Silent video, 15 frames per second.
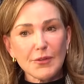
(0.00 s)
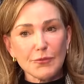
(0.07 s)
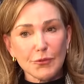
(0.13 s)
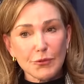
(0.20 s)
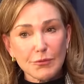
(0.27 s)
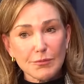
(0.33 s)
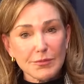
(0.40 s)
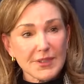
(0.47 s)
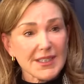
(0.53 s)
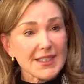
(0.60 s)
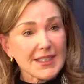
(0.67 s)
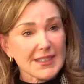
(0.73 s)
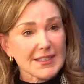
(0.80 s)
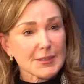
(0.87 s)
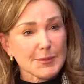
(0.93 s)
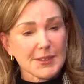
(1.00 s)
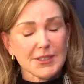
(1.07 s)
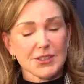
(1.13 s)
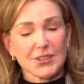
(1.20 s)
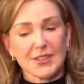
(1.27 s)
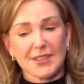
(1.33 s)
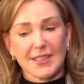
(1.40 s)
for kids
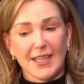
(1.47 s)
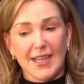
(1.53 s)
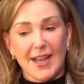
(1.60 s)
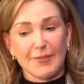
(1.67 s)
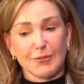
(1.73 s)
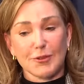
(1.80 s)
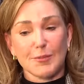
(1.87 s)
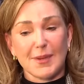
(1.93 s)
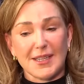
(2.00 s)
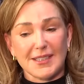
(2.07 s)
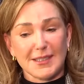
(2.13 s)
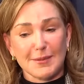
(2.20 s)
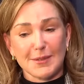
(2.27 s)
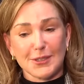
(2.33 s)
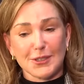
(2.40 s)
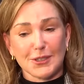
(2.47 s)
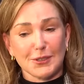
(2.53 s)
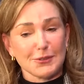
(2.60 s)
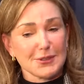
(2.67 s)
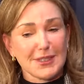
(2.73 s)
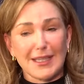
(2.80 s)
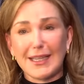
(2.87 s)
because she said after the pandemic she
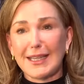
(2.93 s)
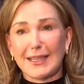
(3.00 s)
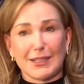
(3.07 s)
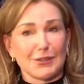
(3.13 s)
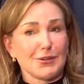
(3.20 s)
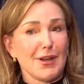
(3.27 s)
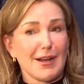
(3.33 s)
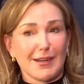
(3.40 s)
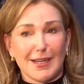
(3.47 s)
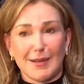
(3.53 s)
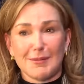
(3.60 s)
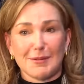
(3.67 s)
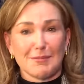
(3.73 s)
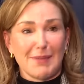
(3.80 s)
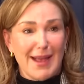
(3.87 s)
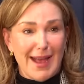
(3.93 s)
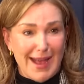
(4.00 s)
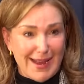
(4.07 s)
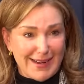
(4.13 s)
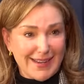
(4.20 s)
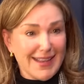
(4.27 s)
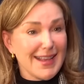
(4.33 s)
goes they're not coming
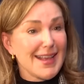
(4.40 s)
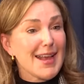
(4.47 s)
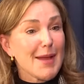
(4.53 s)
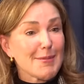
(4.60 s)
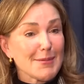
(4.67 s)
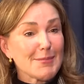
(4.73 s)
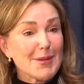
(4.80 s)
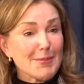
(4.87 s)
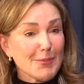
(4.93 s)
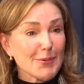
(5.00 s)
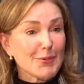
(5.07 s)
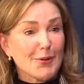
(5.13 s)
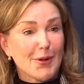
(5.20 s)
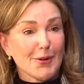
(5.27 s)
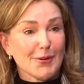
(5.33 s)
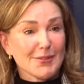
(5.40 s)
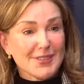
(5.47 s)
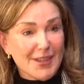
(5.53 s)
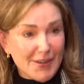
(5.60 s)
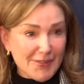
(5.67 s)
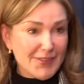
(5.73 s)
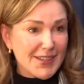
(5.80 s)
back i mean people are
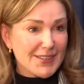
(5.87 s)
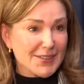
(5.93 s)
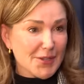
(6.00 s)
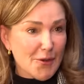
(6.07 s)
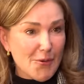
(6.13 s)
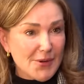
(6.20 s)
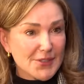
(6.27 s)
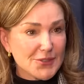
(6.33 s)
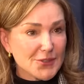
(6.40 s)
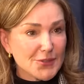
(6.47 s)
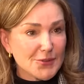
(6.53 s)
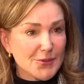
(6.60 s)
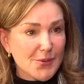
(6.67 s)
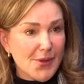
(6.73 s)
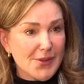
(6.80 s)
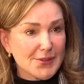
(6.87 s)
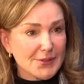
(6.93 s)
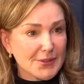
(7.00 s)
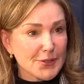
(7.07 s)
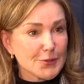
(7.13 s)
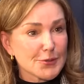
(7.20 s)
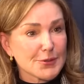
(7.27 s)
terrified to go into a
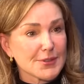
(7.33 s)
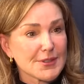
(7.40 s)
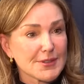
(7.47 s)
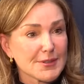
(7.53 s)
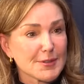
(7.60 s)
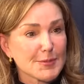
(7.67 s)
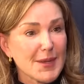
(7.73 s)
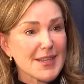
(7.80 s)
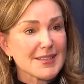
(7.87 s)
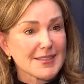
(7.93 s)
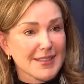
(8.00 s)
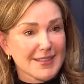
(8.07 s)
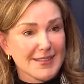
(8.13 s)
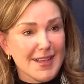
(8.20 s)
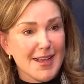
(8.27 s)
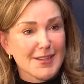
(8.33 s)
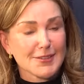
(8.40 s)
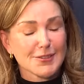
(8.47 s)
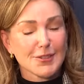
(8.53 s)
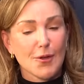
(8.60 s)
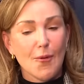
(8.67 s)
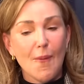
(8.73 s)
closed space like that
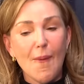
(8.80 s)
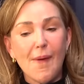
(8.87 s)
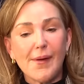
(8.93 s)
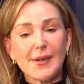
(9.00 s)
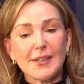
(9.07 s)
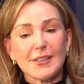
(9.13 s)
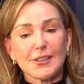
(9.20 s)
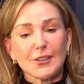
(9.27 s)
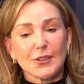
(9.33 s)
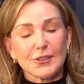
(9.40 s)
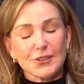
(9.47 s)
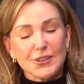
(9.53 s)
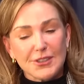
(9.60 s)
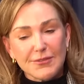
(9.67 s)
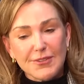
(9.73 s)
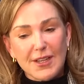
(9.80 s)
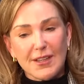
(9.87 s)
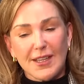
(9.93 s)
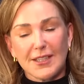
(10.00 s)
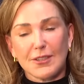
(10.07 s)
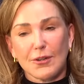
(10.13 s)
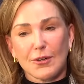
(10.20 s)
right. so her, she felt
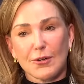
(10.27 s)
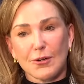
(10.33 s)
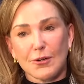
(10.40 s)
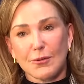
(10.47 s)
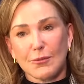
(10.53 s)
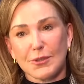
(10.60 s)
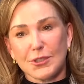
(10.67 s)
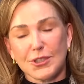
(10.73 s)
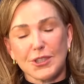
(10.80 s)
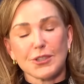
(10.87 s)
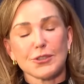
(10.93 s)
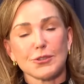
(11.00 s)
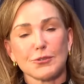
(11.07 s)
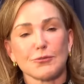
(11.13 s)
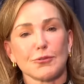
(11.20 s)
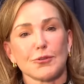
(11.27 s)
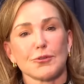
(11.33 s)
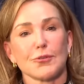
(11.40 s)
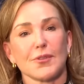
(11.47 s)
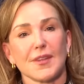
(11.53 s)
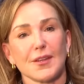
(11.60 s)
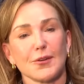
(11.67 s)
like her what she could do for
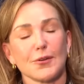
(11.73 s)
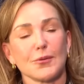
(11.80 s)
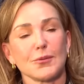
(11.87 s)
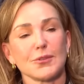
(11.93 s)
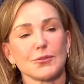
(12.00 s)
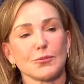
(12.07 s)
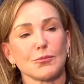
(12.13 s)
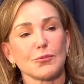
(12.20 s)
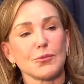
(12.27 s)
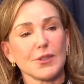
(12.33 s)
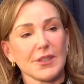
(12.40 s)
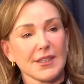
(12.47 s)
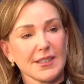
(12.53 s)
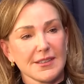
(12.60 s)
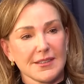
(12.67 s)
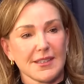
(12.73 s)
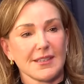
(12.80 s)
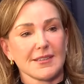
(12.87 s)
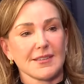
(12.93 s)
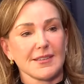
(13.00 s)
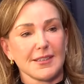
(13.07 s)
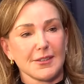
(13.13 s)
her theater was really
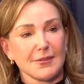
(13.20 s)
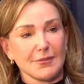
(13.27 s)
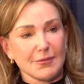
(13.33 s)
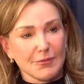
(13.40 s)
intensely